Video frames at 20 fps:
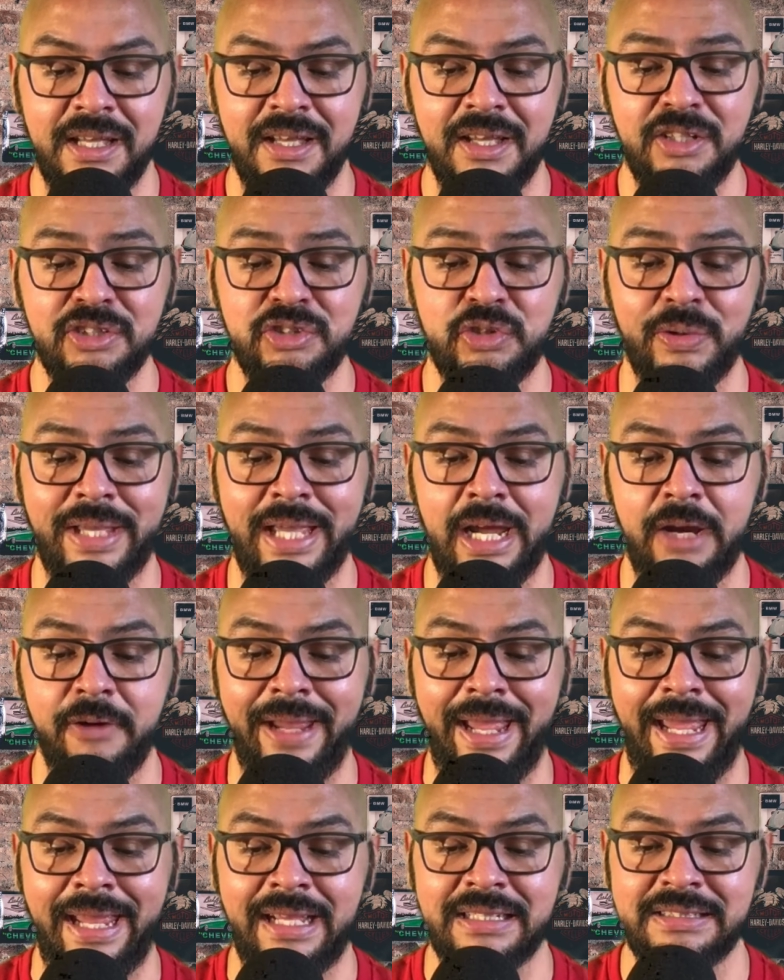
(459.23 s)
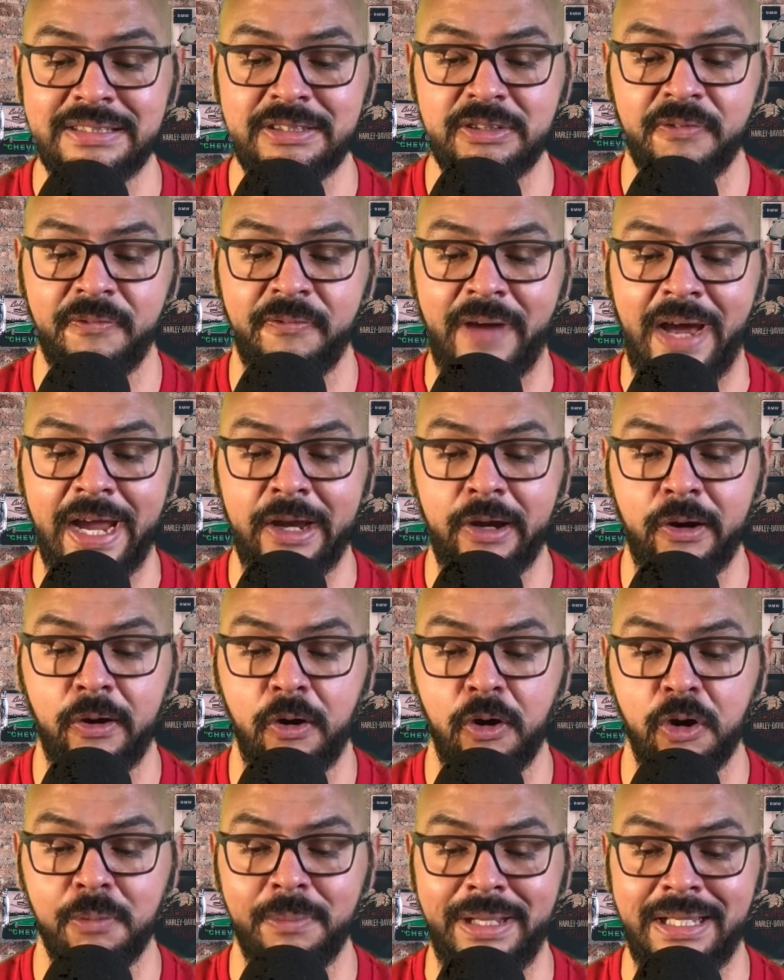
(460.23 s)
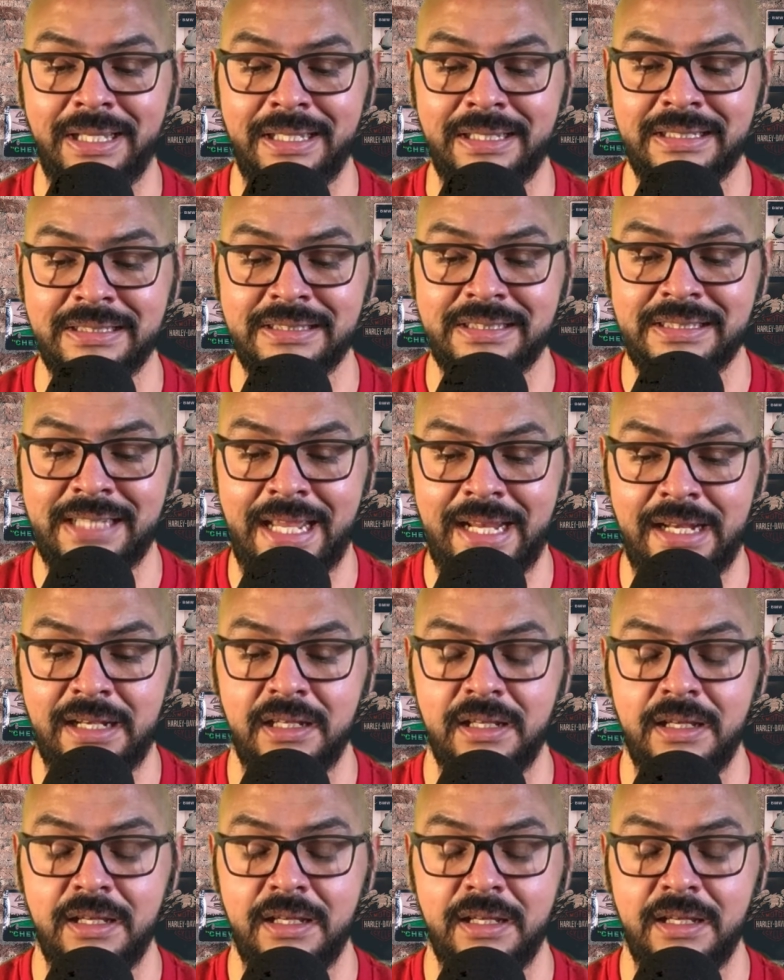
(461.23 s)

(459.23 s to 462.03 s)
to carry a concealed firearm in the state.